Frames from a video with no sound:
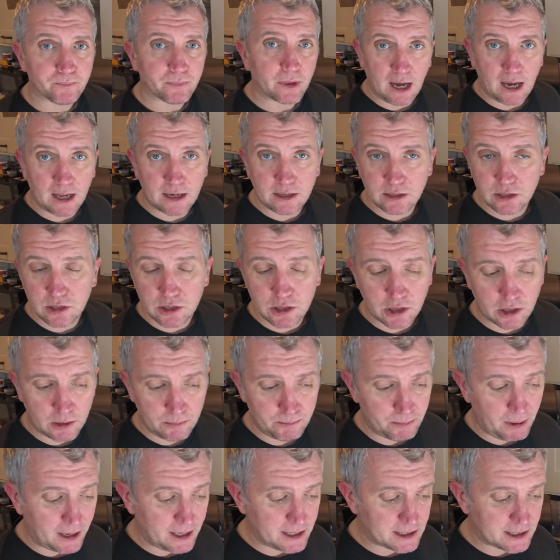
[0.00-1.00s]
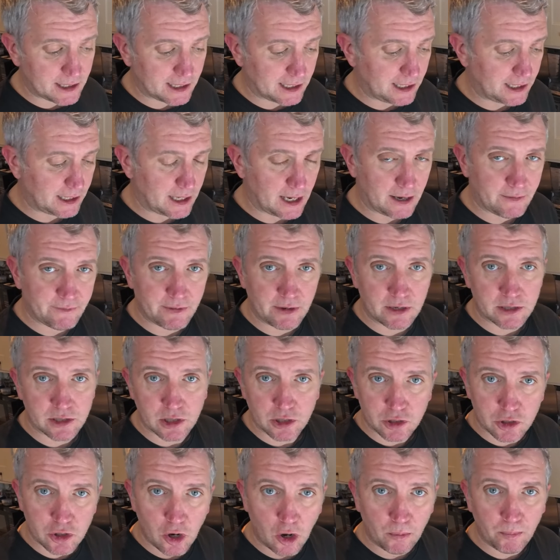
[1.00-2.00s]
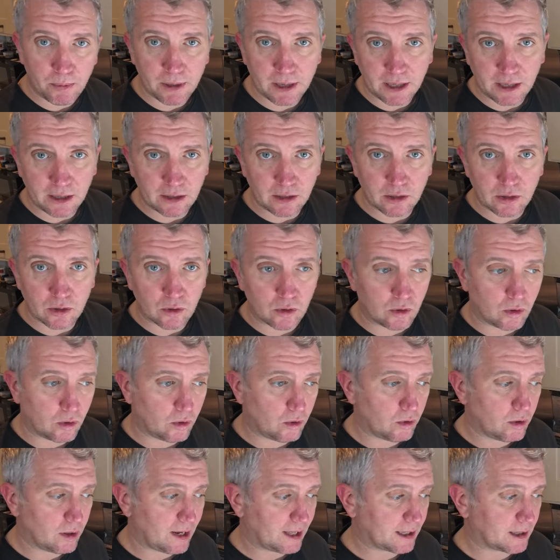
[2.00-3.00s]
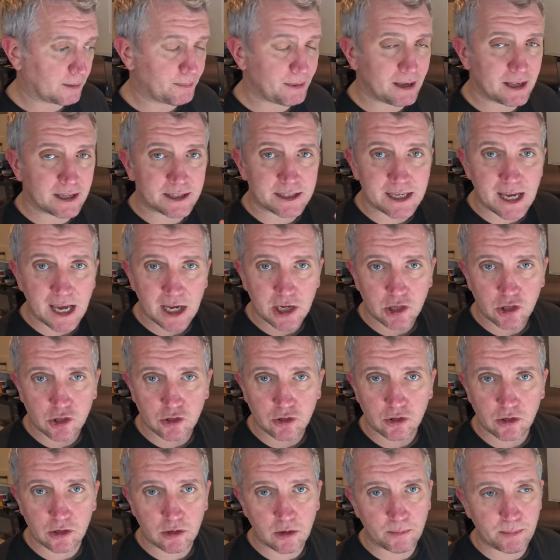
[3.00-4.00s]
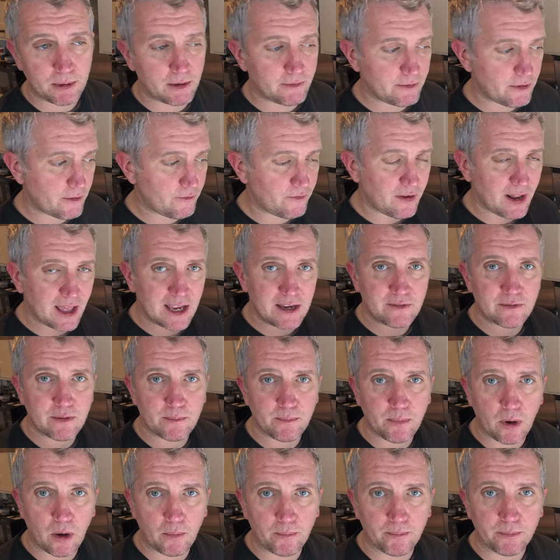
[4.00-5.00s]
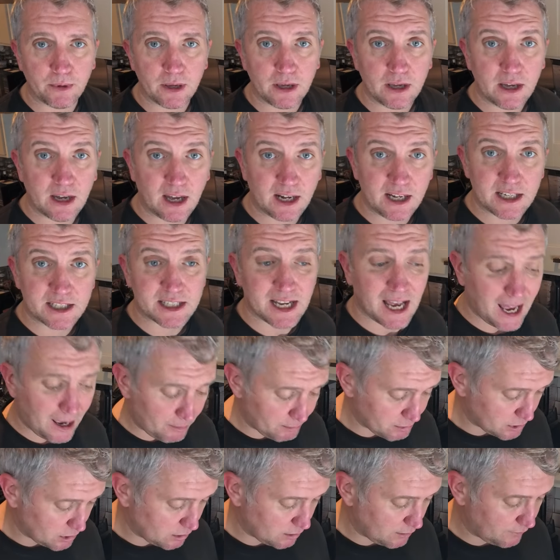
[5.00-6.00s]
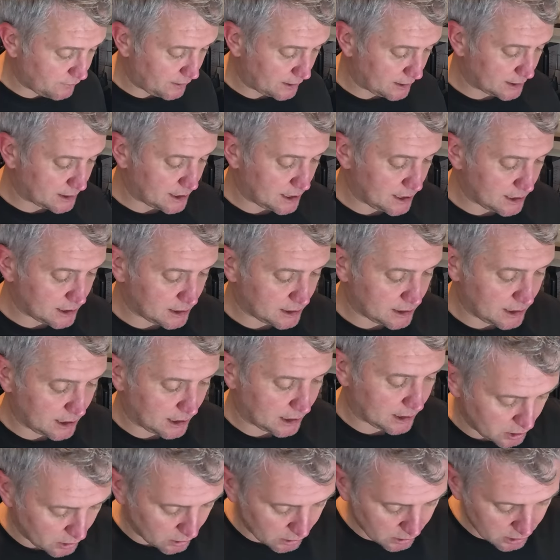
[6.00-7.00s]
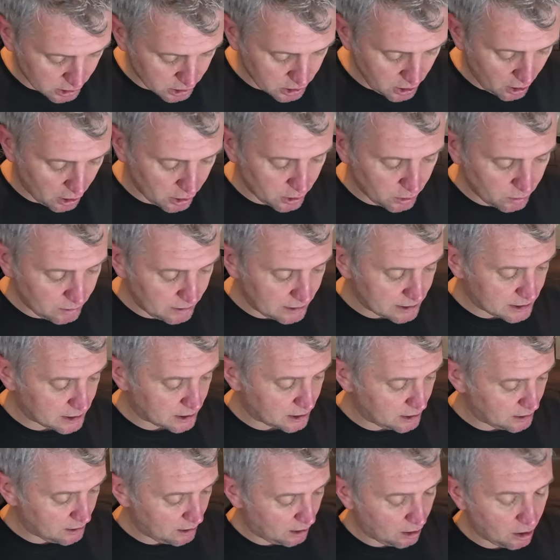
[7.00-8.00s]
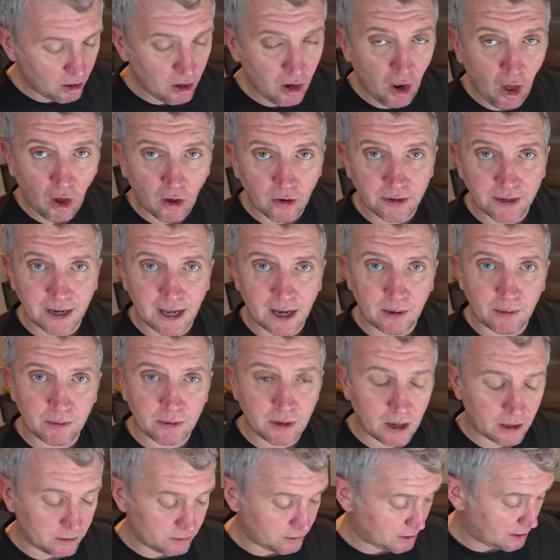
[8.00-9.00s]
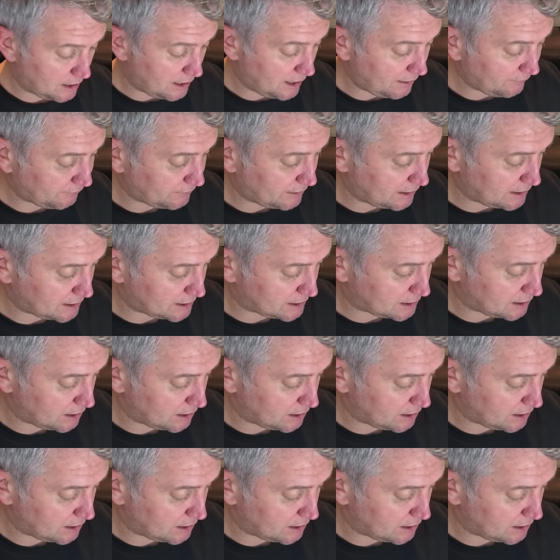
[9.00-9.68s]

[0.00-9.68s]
and you can basically have it as a topping or like a bit of texture, a bit of a flavour bomb, and it's absolutely fantastic. So I'm going to start doing this a lot now and have this